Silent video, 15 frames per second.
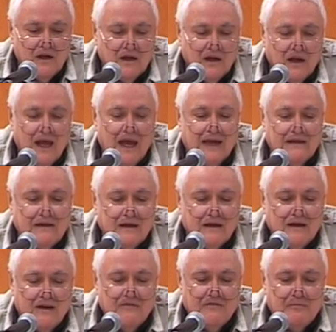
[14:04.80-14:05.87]
lacked
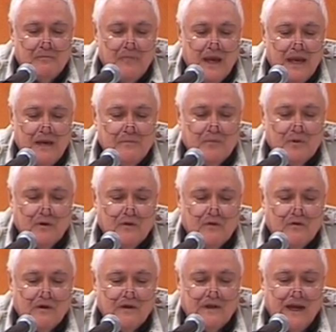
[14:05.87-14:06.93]
enough paper
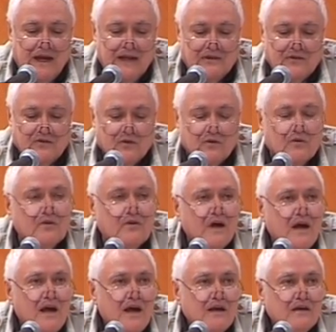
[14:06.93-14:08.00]
credentials
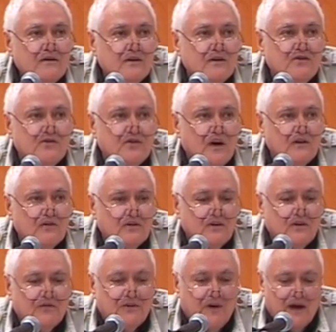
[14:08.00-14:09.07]
to
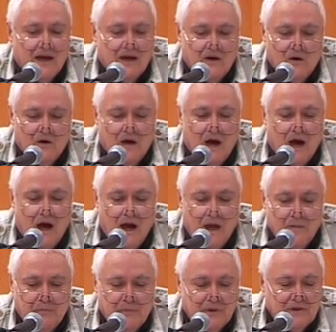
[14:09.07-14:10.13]
justify her high
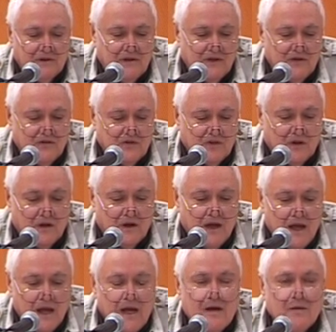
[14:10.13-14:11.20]
position,
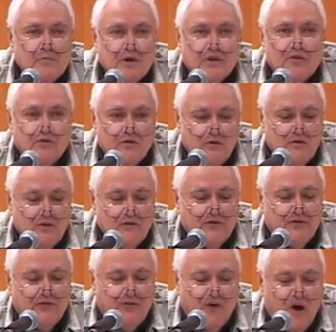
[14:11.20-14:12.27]
but through the
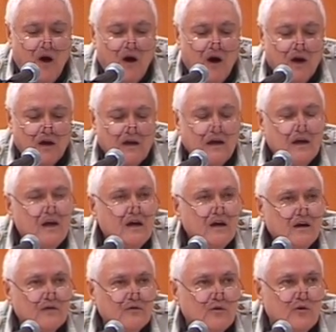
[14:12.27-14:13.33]
fog
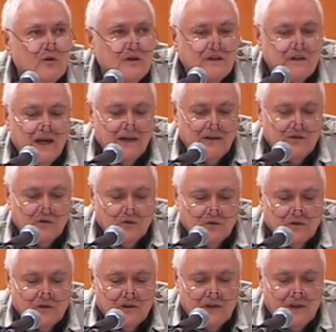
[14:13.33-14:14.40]
of credential
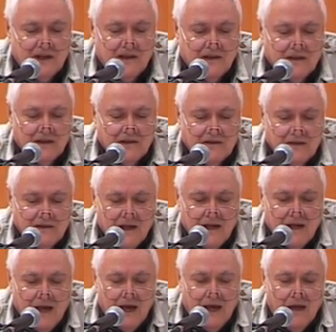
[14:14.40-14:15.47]
sickness,
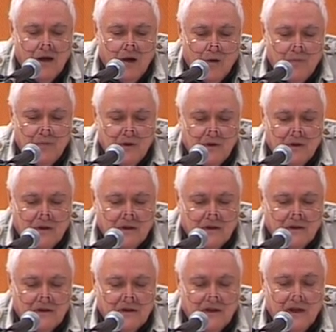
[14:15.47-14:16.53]
I hope you can
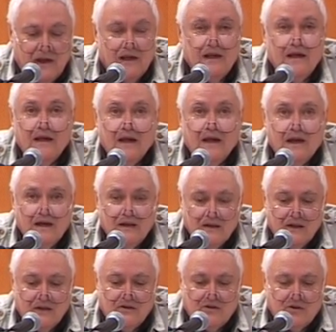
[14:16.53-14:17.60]
see
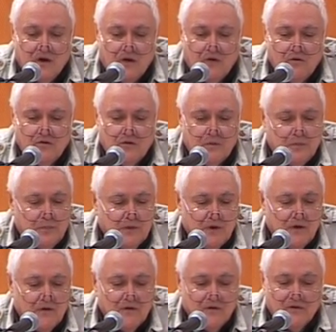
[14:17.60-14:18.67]
that Jones
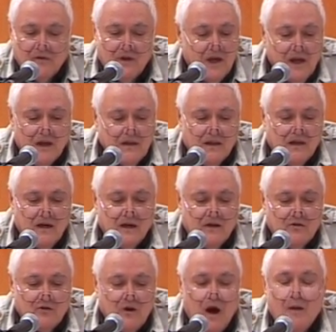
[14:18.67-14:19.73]
proves that a
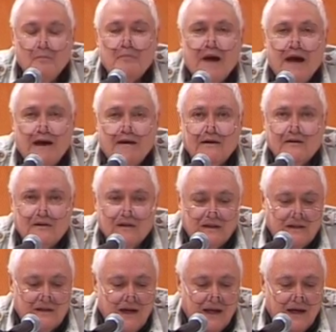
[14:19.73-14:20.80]
dropout is a
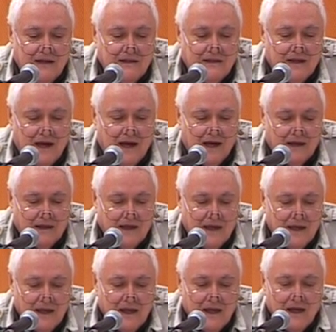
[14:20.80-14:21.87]
dead duck
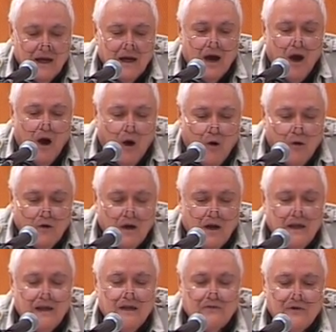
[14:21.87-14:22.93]

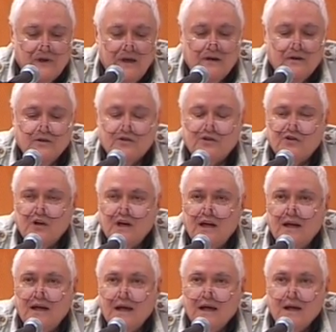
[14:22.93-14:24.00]
only if he or
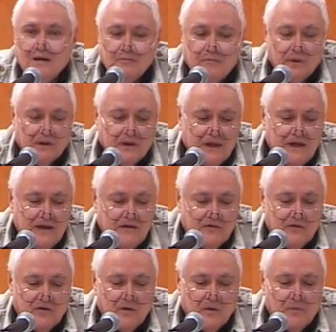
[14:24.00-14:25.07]
she
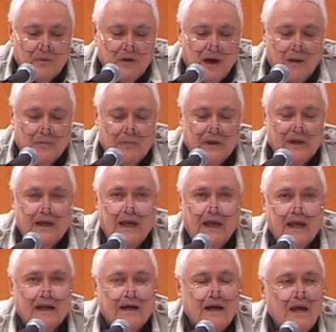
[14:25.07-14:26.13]
believes the
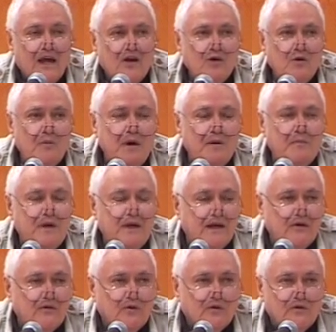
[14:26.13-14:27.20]
propaganda. You may be
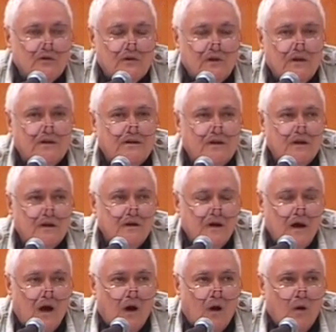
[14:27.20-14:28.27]
interested to
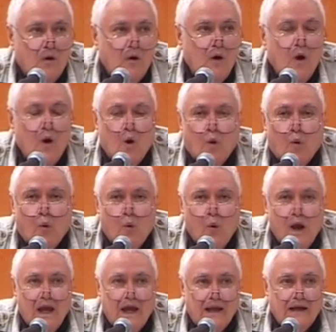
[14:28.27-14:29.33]
know
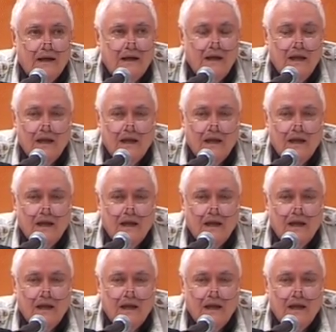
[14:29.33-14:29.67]
when